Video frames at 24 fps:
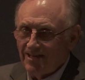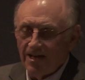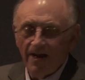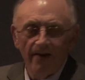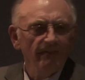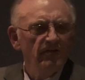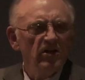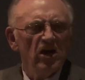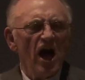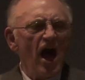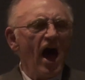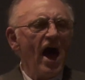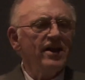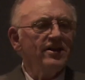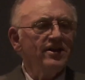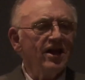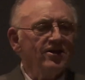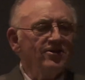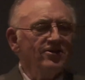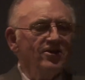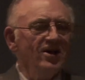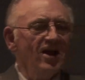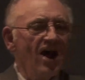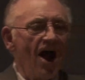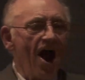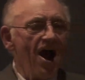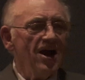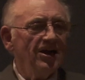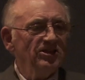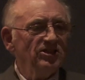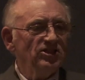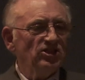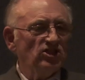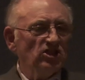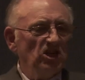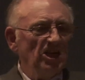And you hardly
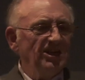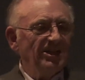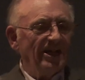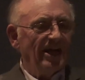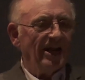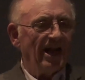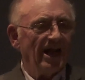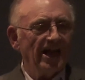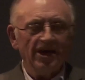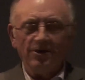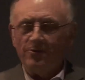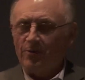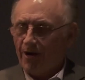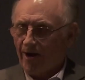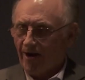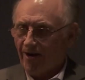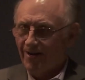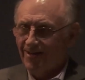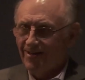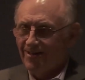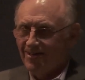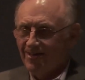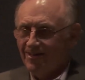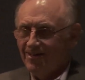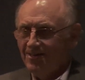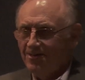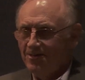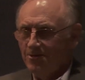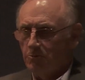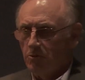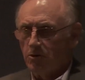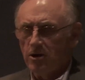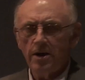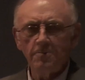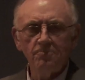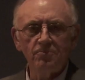see that anywhere.
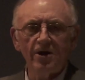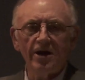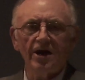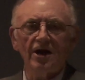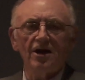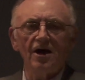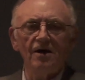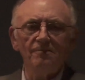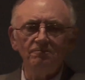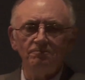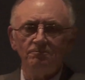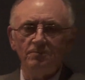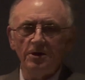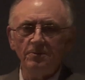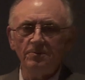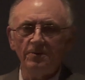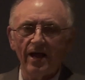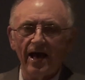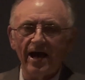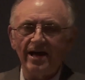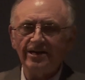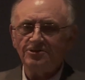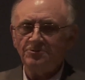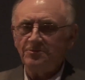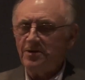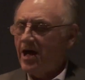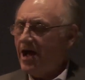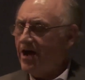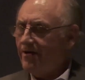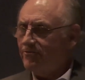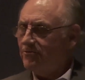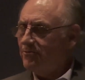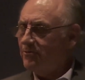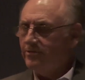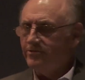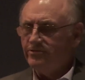When I bring it up and people ask me
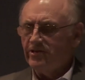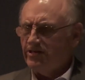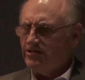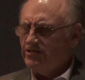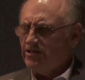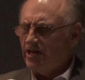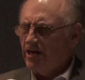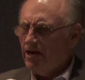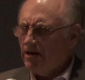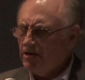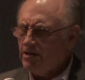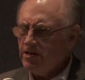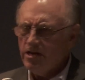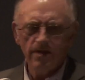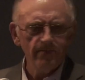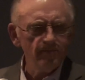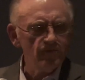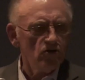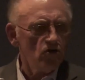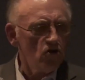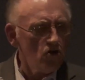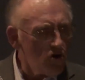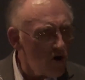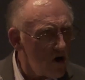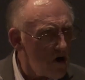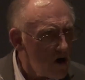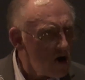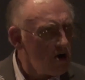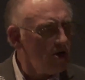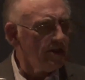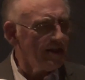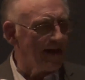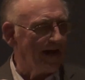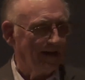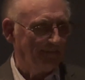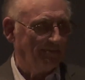afterwards, they say, I never heard
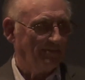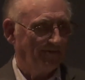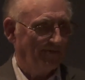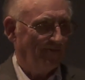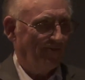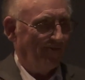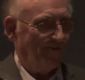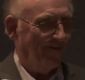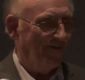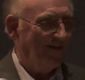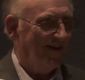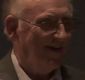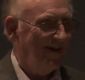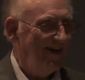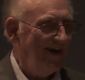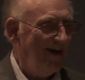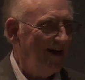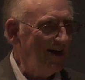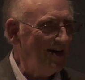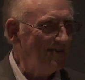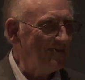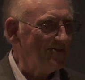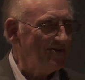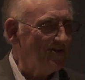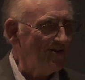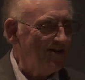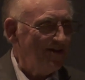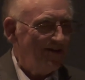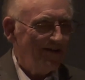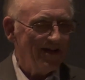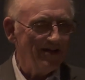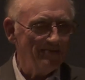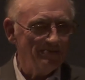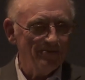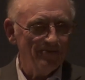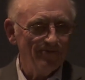of that before. I never heard
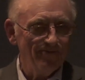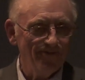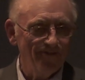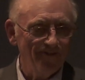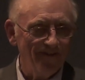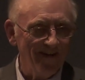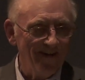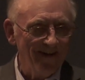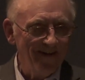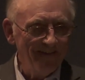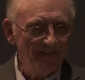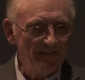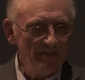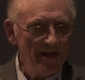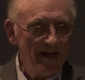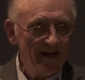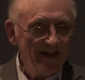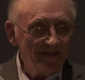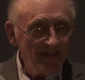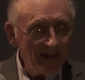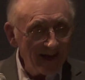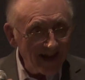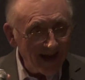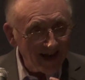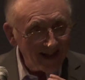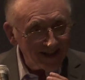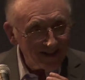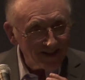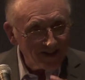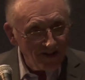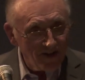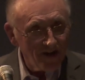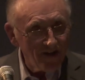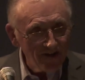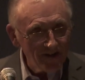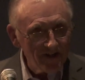that before. They got
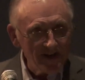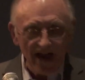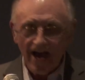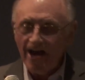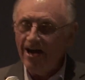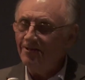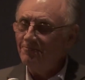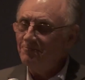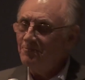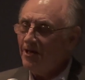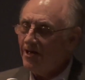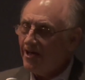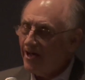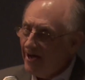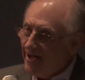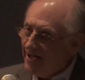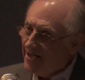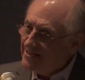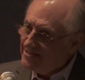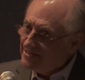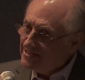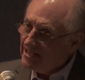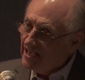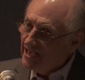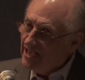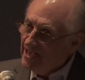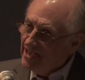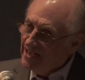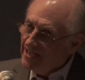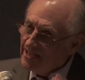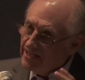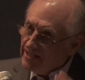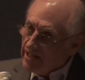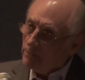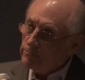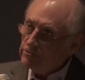turned down because
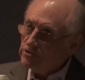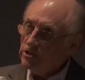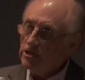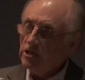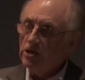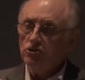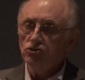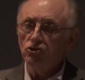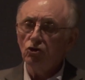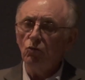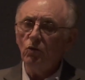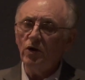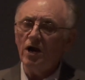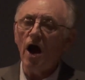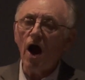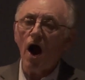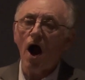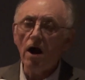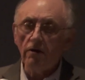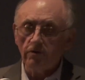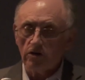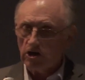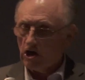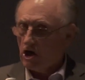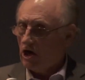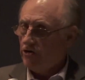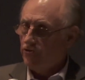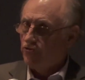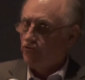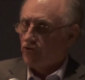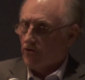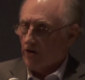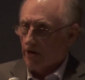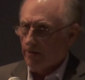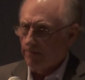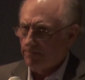that was it. So we are a
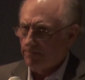country.